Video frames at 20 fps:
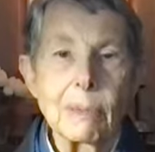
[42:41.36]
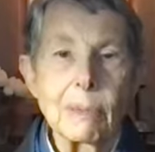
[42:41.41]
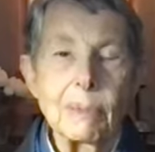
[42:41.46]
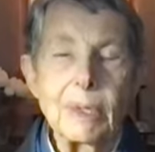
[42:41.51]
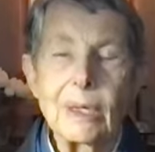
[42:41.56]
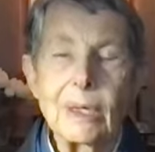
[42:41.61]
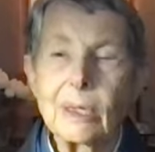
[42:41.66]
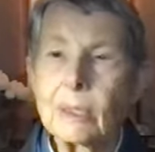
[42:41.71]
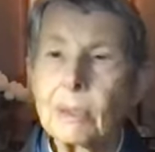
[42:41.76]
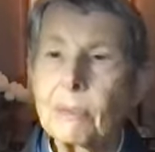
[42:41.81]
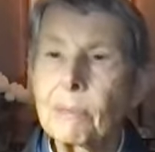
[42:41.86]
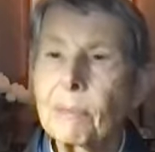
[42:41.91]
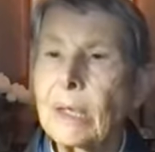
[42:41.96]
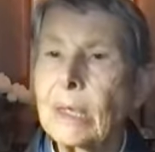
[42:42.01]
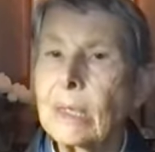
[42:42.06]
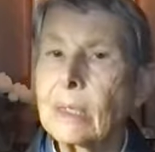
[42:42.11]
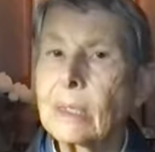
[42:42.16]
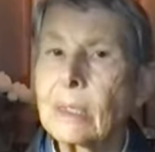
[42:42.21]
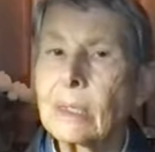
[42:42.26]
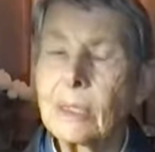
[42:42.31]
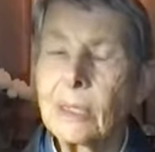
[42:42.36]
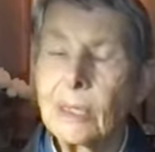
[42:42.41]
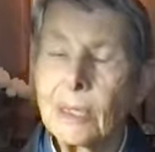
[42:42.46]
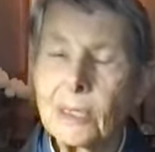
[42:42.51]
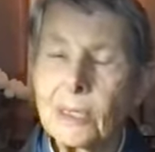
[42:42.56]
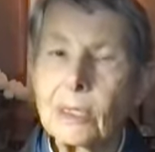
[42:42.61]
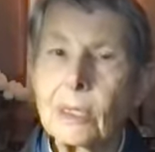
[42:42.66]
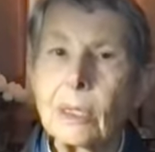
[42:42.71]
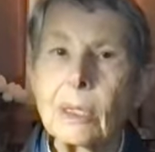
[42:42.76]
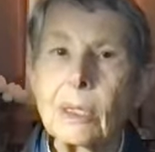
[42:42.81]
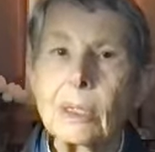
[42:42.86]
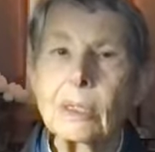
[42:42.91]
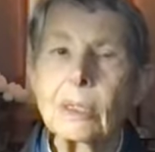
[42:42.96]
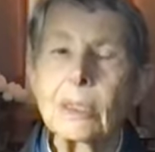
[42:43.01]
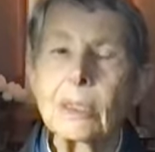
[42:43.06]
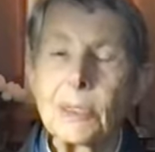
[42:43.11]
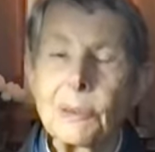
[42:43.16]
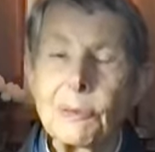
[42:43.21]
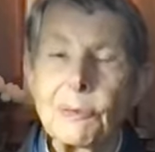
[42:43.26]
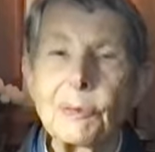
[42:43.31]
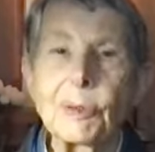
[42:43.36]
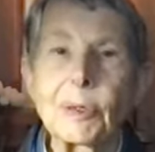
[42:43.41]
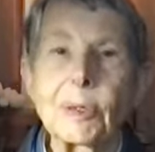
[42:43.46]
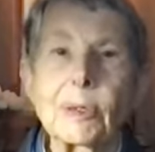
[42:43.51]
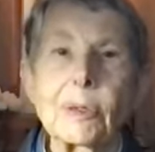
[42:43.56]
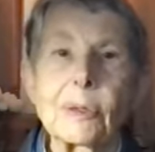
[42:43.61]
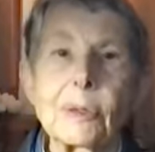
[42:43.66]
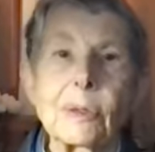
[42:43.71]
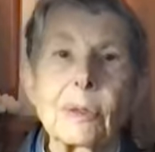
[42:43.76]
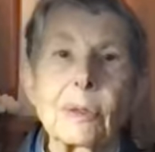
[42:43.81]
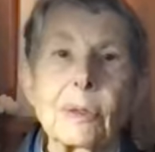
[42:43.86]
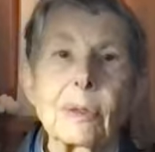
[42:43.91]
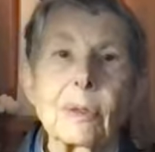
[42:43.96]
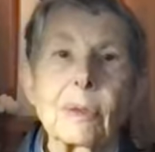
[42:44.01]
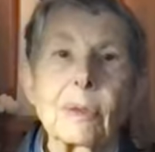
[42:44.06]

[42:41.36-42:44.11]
because it makes such a difference